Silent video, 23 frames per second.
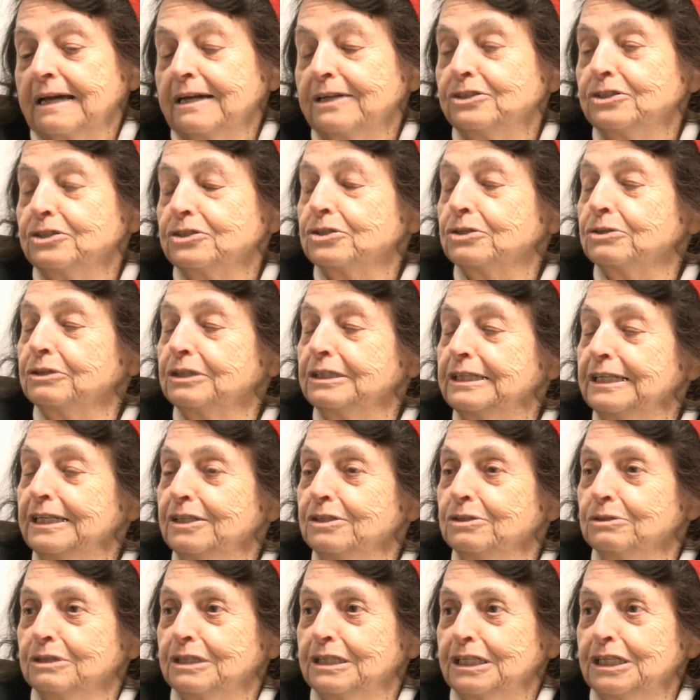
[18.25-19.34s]
I just
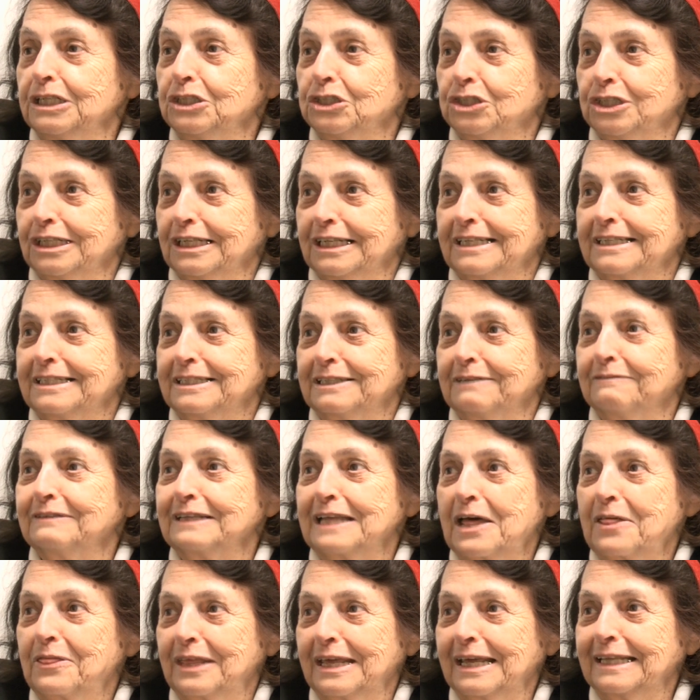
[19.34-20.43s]
continued teaching as if
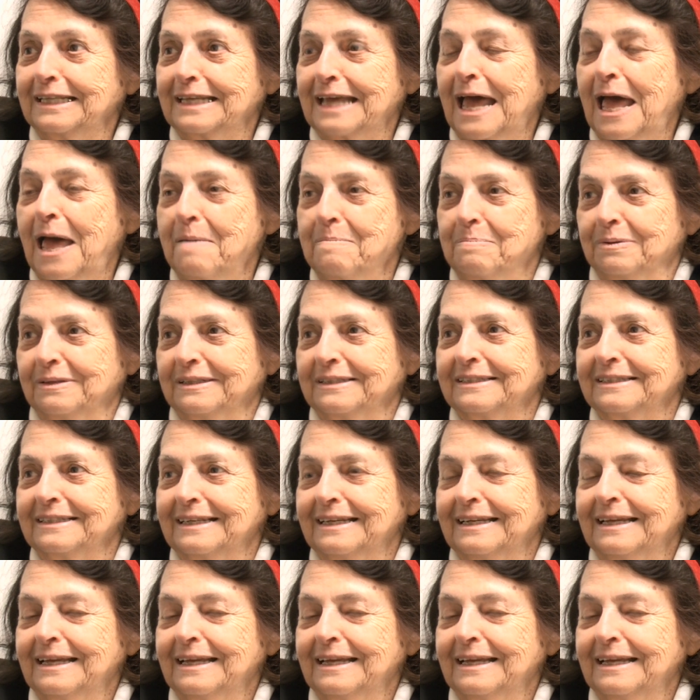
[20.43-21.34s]
nothing had happened,